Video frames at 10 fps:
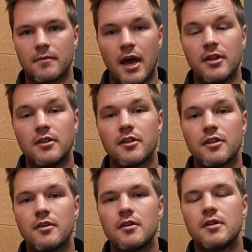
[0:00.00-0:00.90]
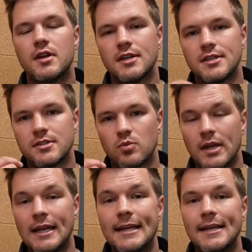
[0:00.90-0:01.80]
And then the third is we
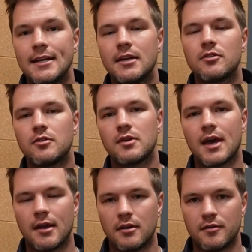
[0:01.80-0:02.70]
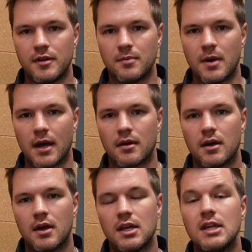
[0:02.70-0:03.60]
lean into candid feedback,
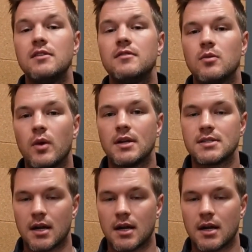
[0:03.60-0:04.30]
even when it's